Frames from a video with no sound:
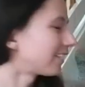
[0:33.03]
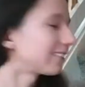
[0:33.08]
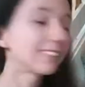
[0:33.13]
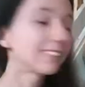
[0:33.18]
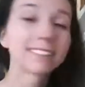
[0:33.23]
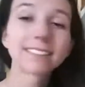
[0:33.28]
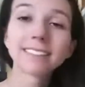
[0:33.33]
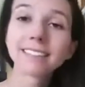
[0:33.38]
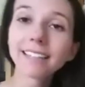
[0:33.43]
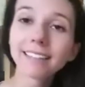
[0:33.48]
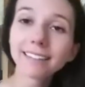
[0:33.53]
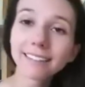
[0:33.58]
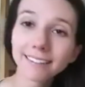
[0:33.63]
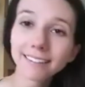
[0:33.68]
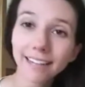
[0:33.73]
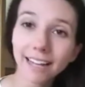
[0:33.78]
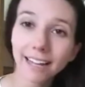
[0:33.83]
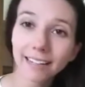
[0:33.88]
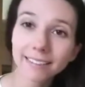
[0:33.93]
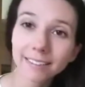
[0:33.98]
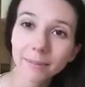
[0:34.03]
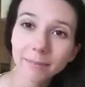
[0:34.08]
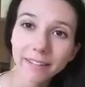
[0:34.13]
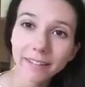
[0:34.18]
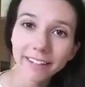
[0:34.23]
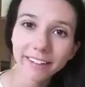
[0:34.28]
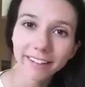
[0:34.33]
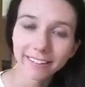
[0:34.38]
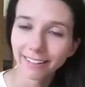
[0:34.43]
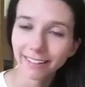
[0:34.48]
I was like, see that little X up
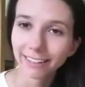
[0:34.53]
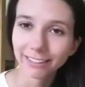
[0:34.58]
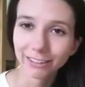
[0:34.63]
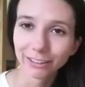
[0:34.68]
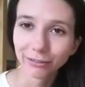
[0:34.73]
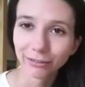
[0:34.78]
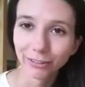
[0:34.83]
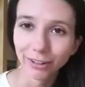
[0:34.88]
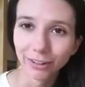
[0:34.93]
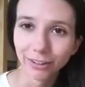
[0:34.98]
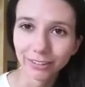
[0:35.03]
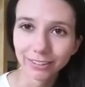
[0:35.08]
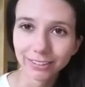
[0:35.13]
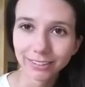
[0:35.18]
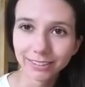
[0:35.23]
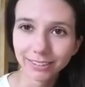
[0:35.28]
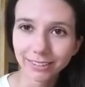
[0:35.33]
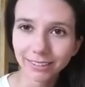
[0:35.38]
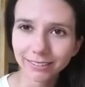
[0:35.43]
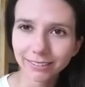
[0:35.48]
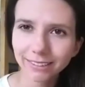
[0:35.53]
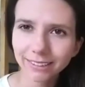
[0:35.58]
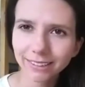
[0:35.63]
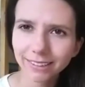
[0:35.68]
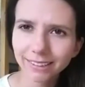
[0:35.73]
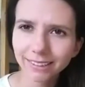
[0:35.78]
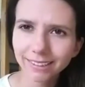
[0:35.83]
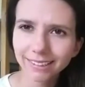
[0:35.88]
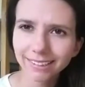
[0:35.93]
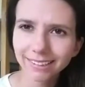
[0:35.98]
there? And then I just froze. I was
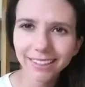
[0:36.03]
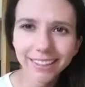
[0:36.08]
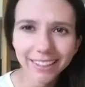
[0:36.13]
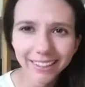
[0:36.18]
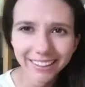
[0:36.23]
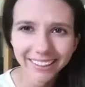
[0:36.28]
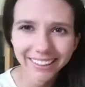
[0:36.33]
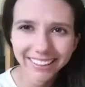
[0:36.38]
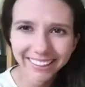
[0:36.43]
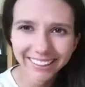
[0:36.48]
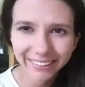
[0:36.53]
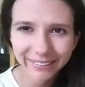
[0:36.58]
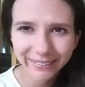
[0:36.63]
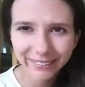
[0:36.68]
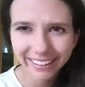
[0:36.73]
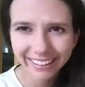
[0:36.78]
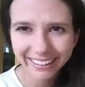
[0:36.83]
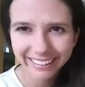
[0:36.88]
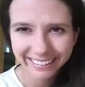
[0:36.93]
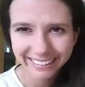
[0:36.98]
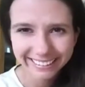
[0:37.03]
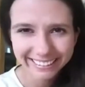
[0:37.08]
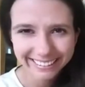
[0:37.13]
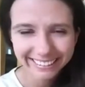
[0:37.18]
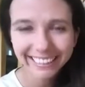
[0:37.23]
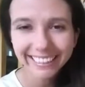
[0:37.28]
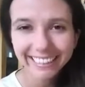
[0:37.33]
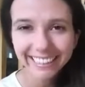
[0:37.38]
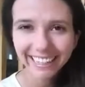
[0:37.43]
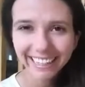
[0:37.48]
like, what?
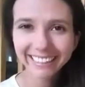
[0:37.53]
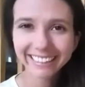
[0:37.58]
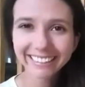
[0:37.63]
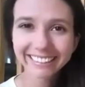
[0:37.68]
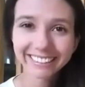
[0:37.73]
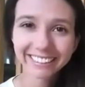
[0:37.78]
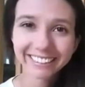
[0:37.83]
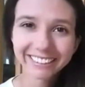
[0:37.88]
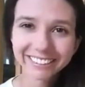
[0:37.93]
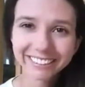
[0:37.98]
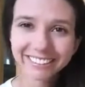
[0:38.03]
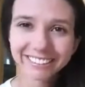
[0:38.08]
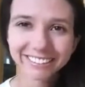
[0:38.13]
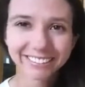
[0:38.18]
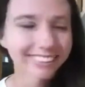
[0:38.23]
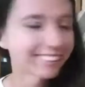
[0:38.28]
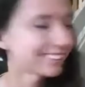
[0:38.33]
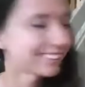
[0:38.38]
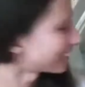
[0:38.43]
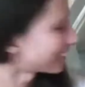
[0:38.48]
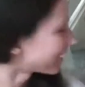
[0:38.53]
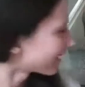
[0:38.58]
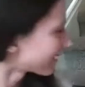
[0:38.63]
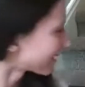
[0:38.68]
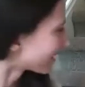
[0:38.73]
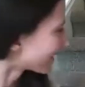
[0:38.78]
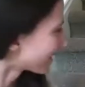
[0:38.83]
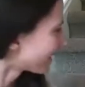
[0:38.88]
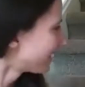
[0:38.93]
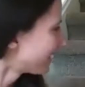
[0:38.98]
I didn't touch the screen or
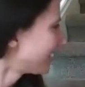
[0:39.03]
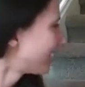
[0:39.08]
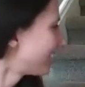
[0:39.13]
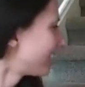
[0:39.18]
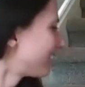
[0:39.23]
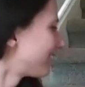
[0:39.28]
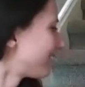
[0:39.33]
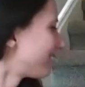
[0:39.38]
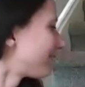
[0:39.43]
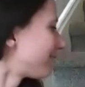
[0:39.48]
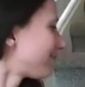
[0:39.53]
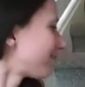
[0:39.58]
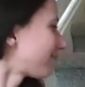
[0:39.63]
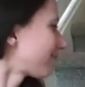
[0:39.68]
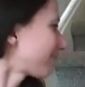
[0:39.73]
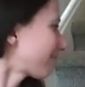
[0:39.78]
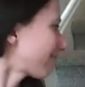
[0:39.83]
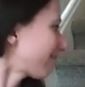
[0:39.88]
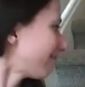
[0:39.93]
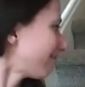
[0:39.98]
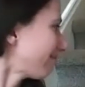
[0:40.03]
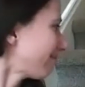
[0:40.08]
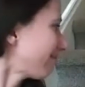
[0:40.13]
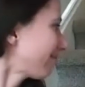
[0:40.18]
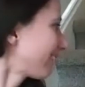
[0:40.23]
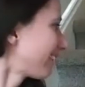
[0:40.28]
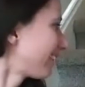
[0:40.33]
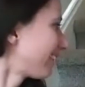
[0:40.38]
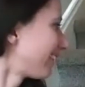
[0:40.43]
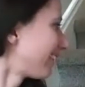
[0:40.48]
anything.
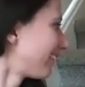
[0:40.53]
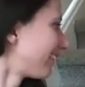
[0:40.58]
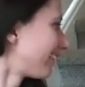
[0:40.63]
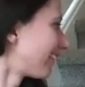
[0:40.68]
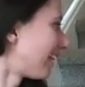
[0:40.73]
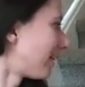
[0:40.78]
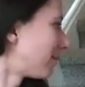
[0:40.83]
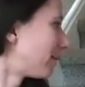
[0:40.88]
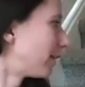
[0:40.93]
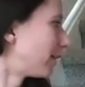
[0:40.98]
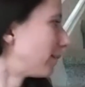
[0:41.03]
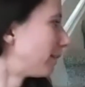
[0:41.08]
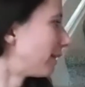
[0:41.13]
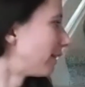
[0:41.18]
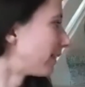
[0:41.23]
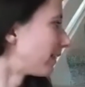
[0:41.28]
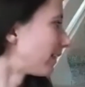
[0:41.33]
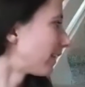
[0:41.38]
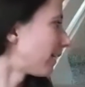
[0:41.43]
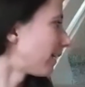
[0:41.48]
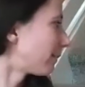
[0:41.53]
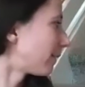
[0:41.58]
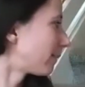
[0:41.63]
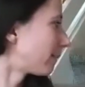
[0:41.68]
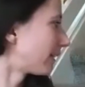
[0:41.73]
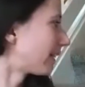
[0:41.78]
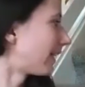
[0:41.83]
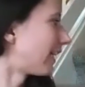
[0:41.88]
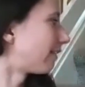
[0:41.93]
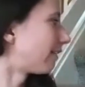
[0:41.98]
Oh, that made
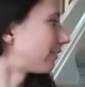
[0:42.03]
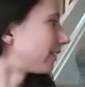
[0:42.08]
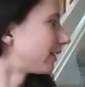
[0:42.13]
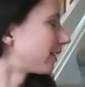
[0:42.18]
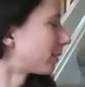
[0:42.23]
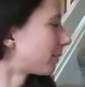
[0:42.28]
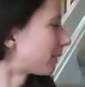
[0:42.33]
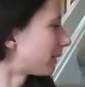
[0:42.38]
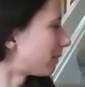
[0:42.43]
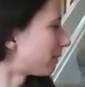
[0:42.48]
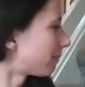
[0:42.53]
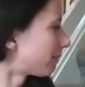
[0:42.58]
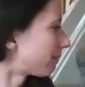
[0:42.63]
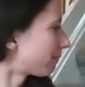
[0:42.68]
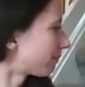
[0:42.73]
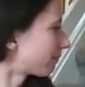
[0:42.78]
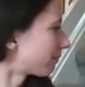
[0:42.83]
me laugh a little bit.